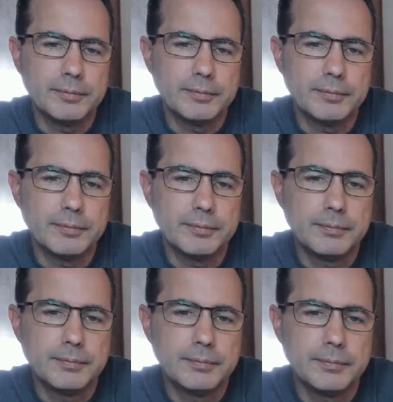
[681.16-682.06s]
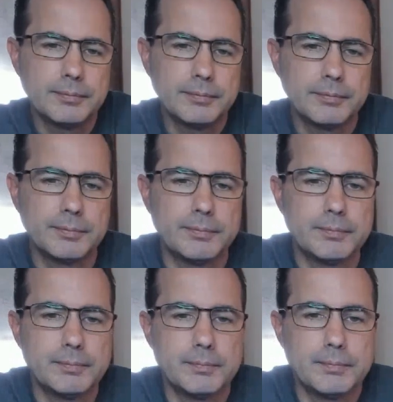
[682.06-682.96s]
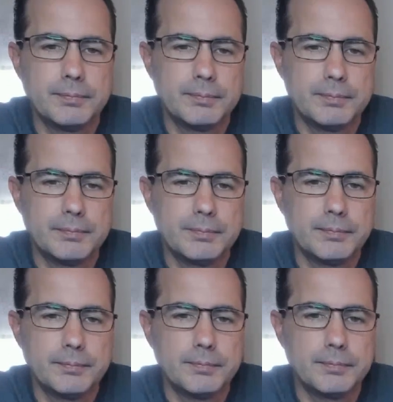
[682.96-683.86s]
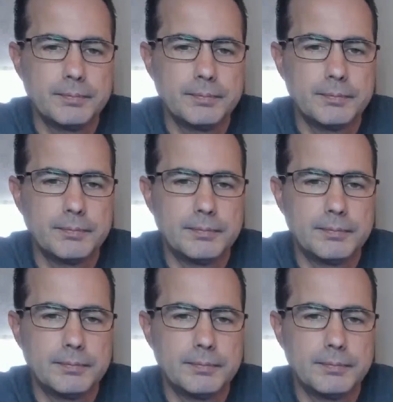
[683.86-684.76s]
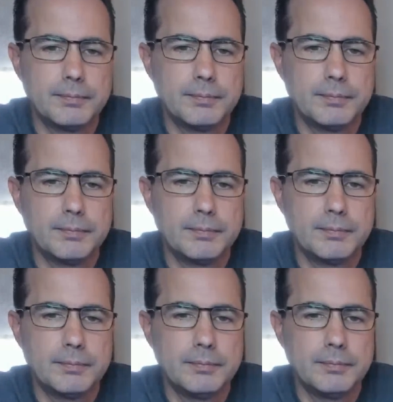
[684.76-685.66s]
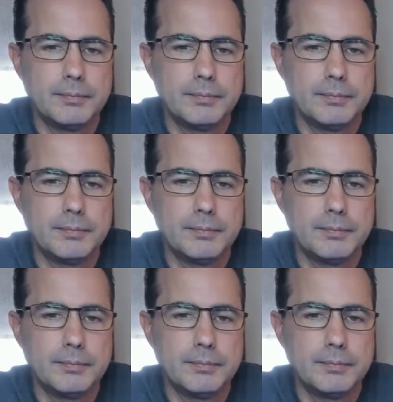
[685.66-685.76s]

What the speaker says: (silence)